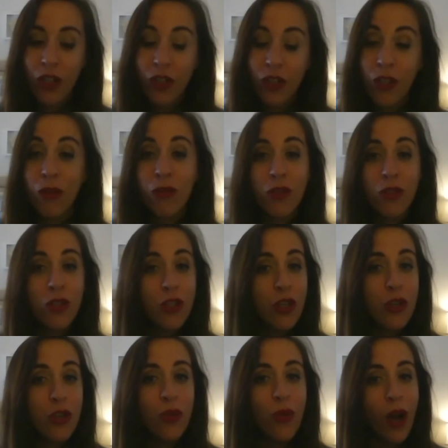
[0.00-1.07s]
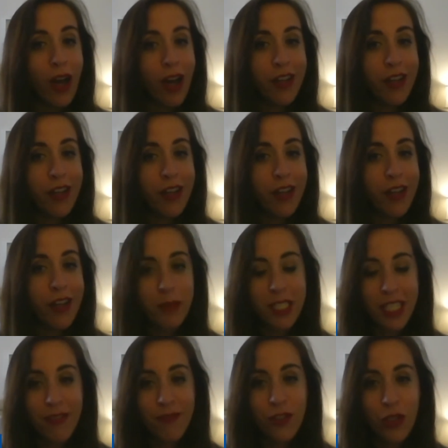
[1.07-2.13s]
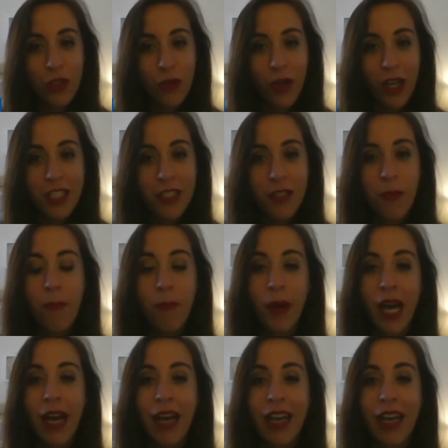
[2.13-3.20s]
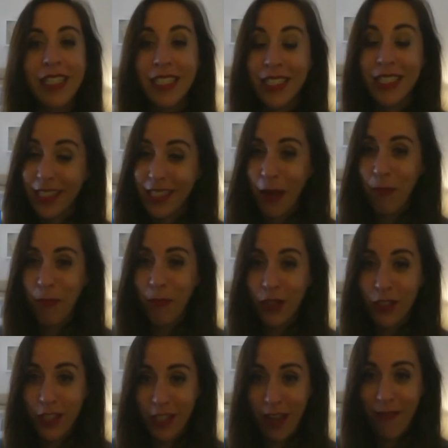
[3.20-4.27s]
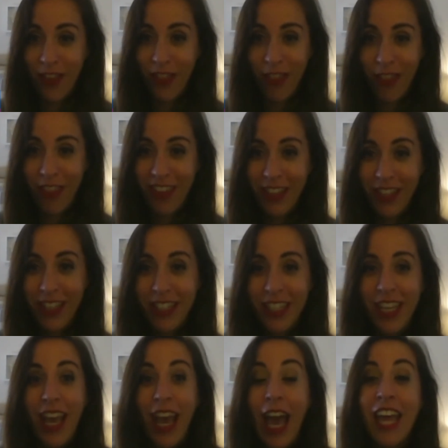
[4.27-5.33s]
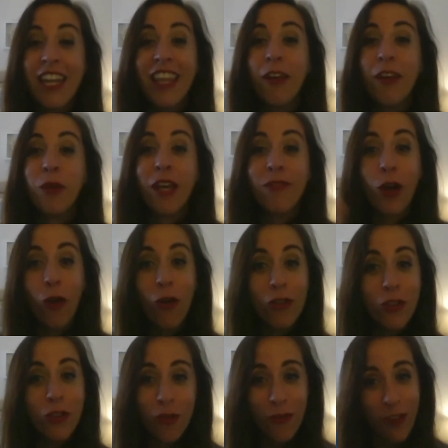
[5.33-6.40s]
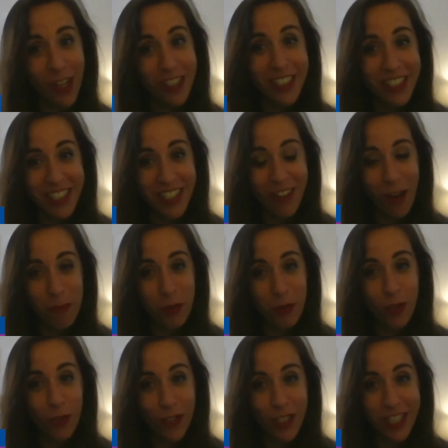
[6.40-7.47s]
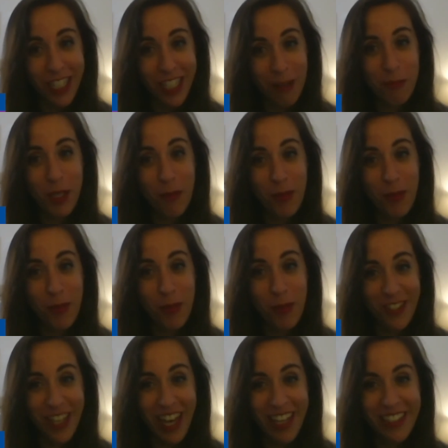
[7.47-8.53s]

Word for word: those new unwrapped gifts to us by December 7th. And then we have a whole new volunteer opportunity that comes up after that.